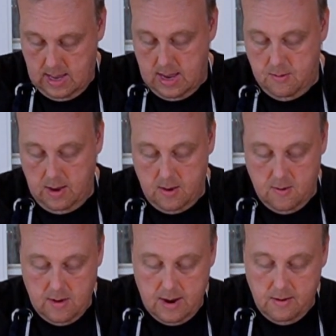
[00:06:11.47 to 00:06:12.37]
There we
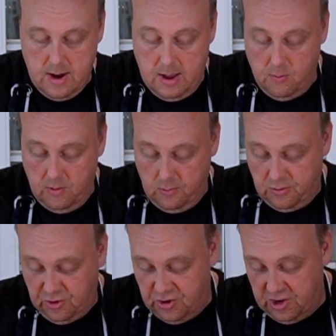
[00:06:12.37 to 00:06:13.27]
go, and now we'll
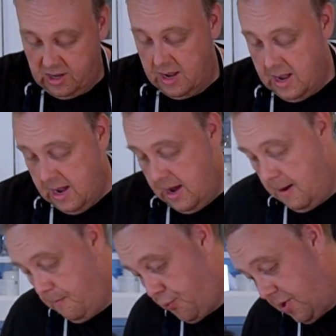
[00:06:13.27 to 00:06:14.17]
just
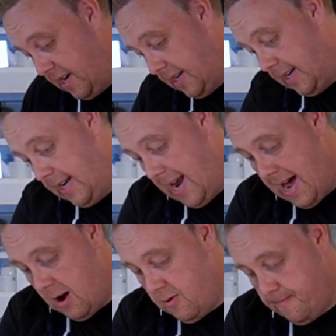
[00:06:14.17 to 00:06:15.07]
press
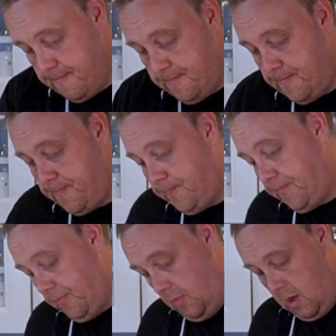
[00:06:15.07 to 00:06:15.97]
down
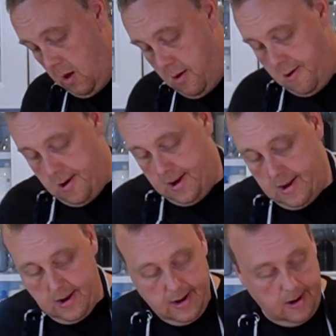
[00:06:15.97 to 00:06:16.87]
on it
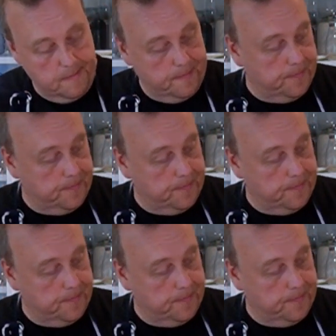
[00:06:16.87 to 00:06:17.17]
a little.